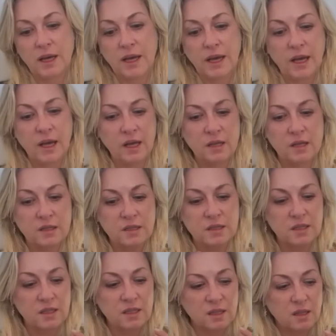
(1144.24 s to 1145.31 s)
And
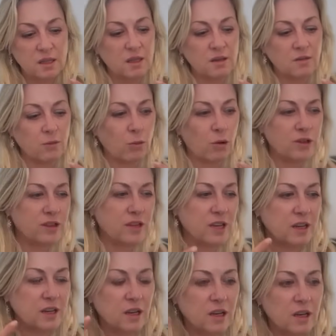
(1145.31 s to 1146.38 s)
what that
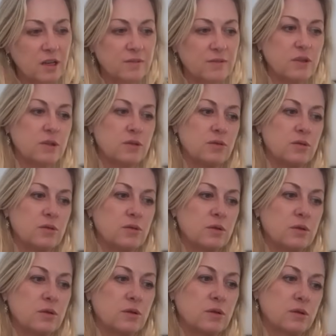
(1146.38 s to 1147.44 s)
can kind of do
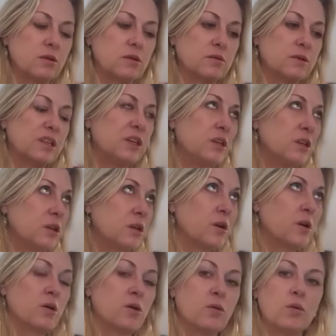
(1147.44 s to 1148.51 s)
to your
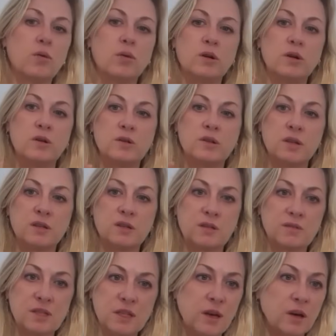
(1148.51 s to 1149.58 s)
ego or your sense of
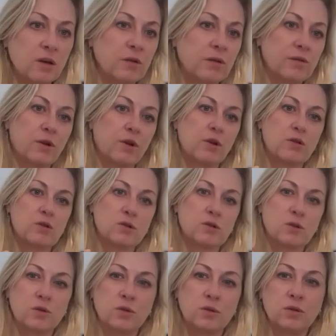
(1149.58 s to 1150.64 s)
self or your
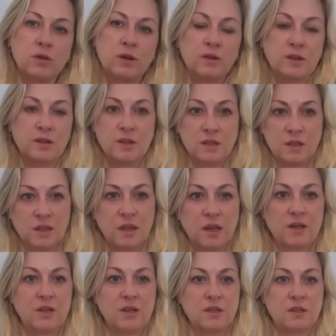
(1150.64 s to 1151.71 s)
soul and the
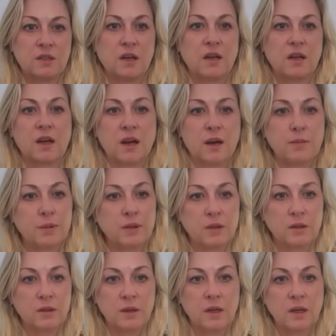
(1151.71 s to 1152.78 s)
disconnections that can
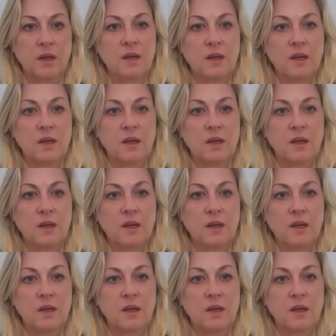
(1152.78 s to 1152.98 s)
happen.